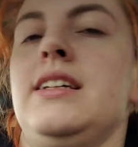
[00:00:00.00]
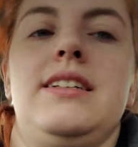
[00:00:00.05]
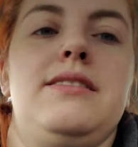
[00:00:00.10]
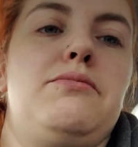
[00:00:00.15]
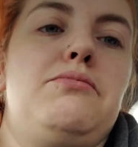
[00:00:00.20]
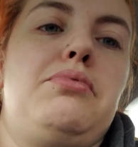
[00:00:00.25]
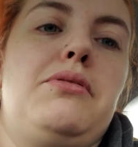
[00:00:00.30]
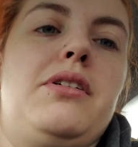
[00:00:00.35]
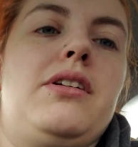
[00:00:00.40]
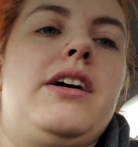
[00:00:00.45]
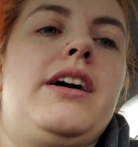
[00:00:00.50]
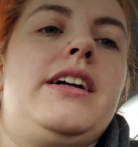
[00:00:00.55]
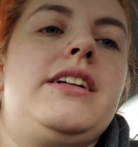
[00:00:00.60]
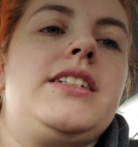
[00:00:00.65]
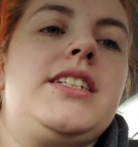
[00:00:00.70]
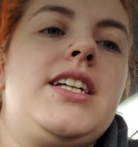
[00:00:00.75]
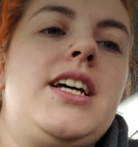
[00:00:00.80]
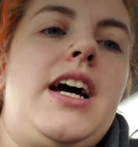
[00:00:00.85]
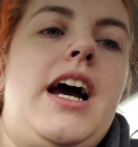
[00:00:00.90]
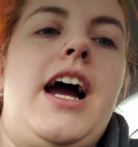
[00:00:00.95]

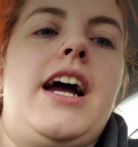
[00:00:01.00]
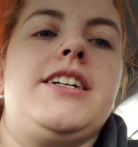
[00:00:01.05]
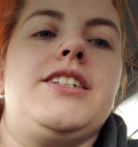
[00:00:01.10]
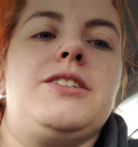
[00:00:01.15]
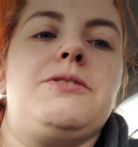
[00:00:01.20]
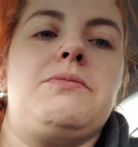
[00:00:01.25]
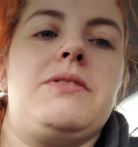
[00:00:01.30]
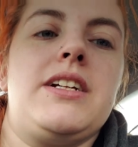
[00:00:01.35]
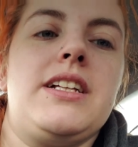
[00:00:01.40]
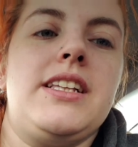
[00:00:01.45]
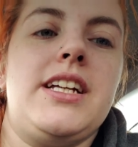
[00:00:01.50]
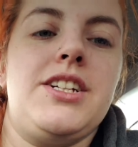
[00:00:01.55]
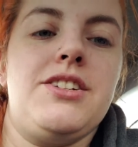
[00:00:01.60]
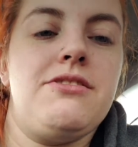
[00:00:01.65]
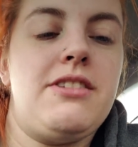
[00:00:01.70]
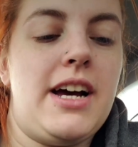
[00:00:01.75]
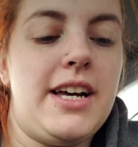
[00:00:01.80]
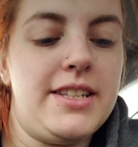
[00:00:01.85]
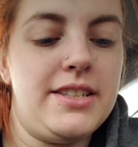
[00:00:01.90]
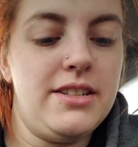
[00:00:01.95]
But I just want to let
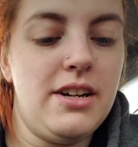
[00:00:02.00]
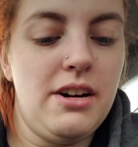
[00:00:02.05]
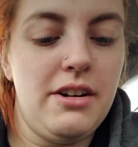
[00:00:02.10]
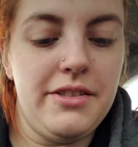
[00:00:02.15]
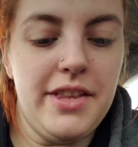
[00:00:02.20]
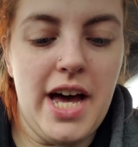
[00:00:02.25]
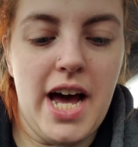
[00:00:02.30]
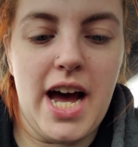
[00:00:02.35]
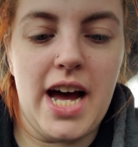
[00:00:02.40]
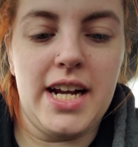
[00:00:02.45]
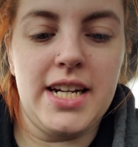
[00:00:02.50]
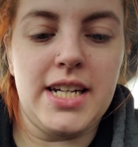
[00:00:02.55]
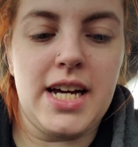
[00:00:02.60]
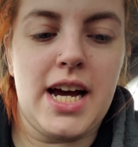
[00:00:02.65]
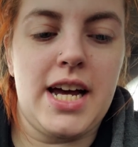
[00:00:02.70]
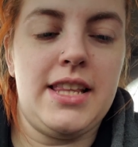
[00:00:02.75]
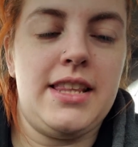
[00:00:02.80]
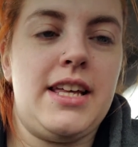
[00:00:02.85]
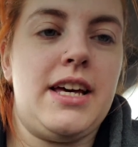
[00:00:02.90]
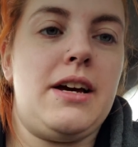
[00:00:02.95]
you guys know that
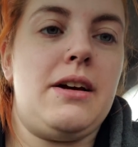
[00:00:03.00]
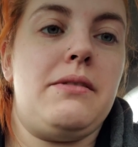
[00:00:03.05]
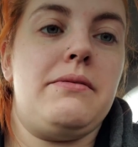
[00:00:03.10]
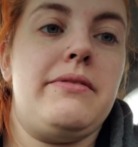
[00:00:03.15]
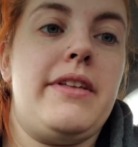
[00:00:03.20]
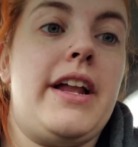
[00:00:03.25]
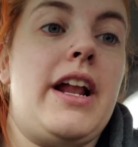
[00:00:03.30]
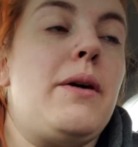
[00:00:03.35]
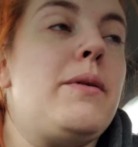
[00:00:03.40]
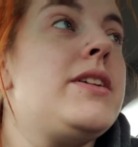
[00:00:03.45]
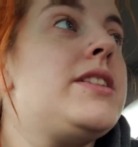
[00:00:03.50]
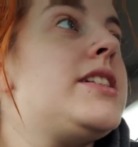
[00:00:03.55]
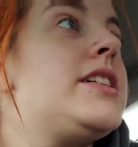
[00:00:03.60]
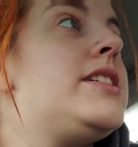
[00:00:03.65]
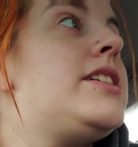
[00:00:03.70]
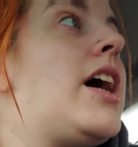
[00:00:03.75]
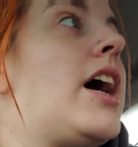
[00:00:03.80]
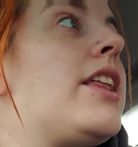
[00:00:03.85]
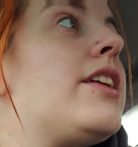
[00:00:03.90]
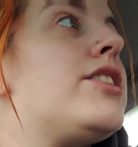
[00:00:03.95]
I that, that I went to
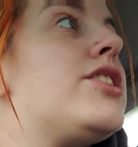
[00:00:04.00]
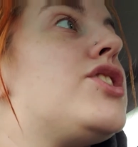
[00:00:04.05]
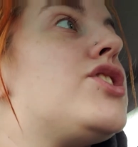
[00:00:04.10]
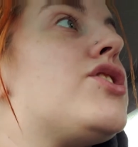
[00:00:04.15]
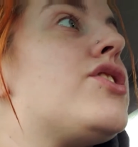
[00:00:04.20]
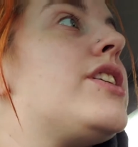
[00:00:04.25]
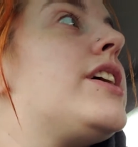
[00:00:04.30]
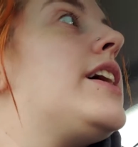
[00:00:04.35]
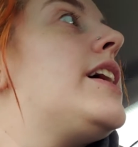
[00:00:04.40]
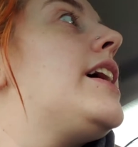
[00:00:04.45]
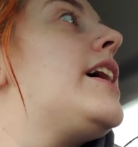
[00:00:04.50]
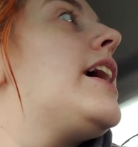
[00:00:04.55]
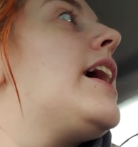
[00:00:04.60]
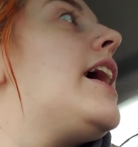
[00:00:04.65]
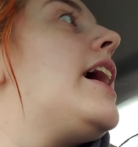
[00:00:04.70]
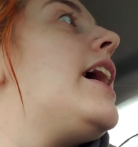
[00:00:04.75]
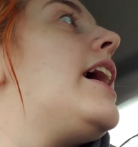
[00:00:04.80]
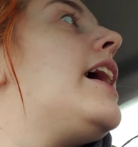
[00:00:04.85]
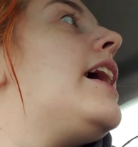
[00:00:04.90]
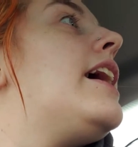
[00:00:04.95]
Dollar Tree
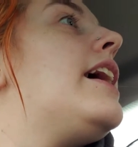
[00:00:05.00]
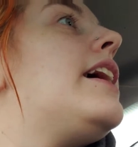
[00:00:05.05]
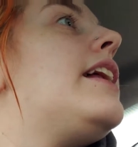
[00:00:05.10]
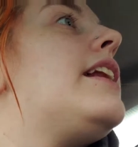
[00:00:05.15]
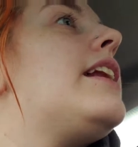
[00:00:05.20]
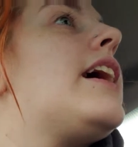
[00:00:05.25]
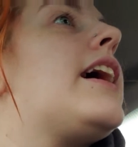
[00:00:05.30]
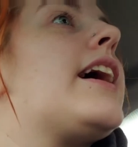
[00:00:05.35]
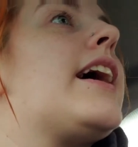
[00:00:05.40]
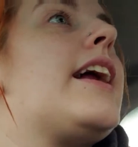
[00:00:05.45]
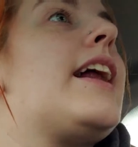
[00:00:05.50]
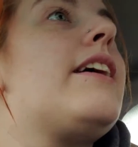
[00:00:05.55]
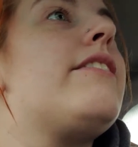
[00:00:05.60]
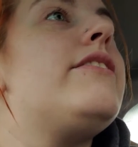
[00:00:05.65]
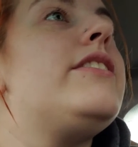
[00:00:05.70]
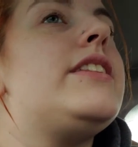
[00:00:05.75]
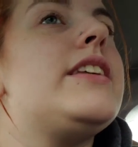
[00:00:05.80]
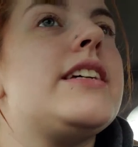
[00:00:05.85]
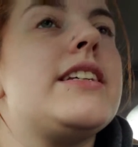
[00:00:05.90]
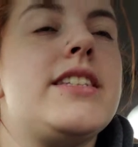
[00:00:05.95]
and I got
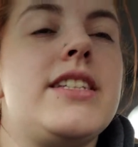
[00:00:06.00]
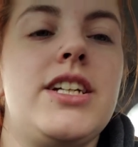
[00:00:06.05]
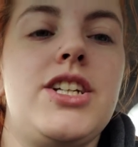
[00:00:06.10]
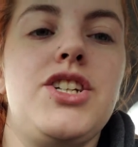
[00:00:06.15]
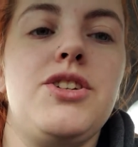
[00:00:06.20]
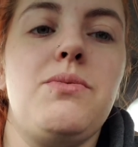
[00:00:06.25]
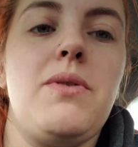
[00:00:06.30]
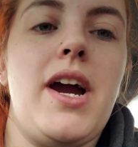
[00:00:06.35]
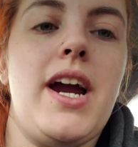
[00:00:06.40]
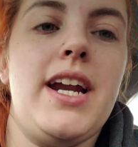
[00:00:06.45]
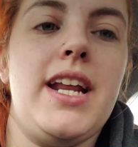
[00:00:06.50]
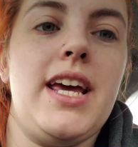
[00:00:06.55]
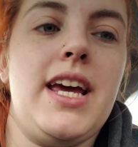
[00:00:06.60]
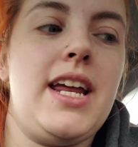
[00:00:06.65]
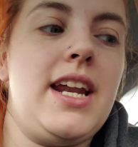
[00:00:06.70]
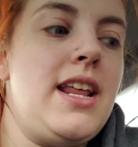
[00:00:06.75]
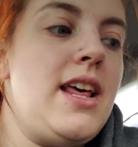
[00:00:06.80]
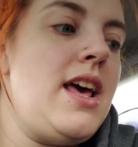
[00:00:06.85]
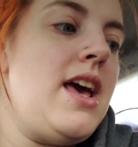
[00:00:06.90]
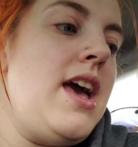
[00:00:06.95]
everything
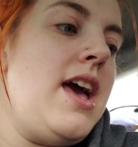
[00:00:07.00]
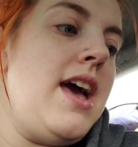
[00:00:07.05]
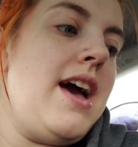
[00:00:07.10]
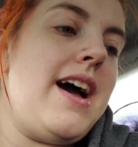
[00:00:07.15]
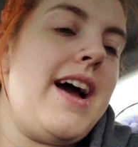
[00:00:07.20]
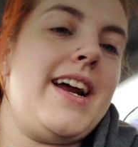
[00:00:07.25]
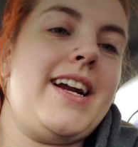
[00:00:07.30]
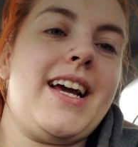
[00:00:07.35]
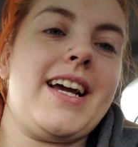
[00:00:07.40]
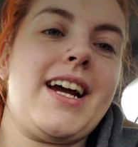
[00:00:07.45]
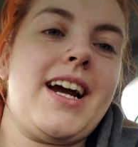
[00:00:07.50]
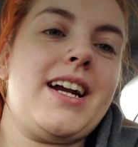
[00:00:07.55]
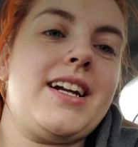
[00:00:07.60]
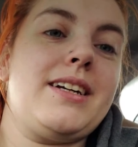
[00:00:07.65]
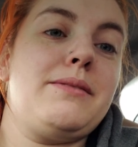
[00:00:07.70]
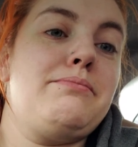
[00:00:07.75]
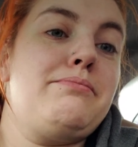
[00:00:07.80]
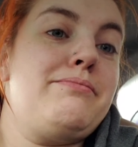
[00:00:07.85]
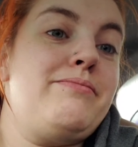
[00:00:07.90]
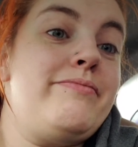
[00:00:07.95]
situated and I got
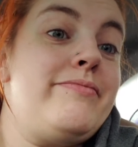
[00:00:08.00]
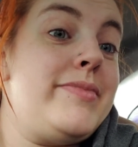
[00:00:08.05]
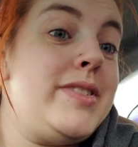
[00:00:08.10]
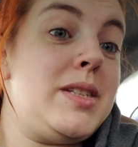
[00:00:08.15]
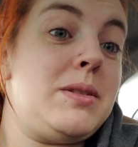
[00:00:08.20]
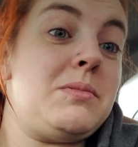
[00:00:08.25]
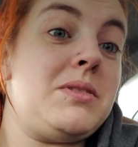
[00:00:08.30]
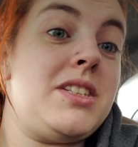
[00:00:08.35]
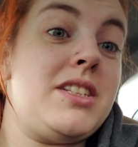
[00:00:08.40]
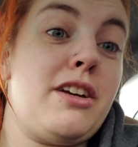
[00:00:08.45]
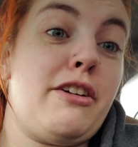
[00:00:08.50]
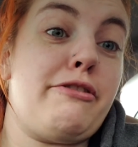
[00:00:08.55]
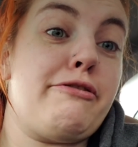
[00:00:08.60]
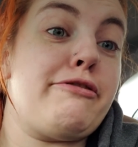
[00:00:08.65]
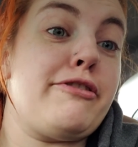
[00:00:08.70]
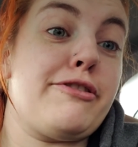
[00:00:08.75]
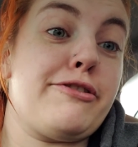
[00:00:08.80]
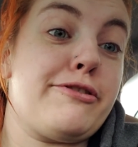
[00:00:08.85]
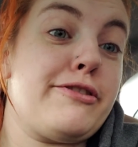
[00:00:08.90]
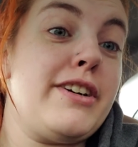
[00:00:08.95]
some stuff
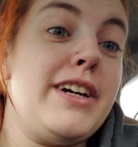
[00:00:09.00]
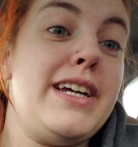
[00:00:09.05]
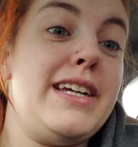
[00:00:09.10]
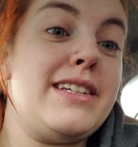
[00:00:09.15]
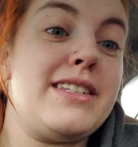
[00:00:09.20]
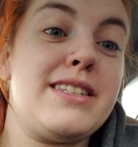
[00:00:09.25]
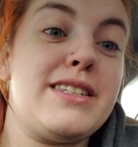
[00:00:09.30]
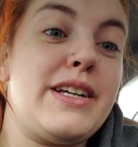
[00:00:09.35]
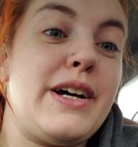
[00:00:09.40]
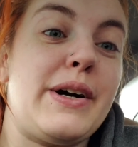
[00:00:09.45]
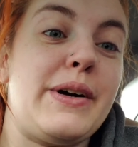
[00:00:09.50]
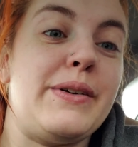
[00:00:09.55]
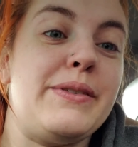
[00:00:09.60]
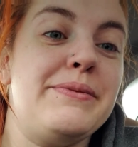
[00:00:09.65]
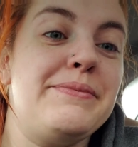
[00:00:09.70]
for free. So